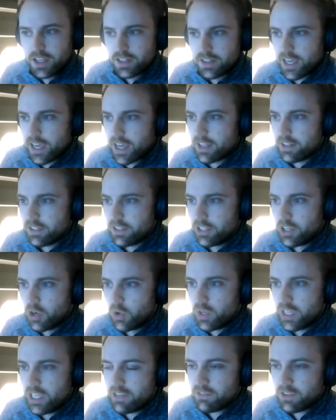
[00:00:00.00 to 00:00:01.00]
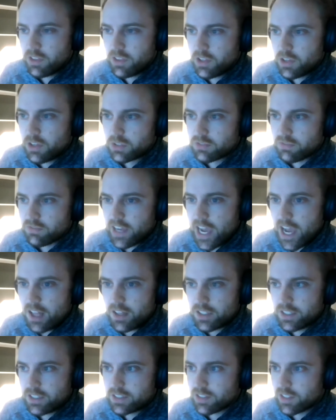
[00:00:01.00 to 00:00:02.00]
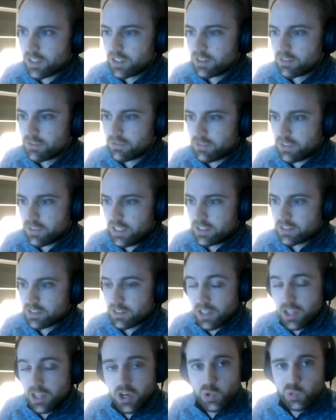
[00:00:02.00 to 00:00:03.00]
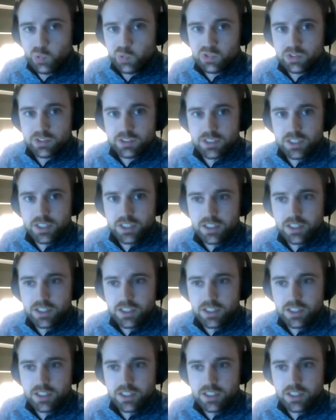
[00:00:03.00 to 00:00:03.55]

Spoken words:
That even those valleys of his lows,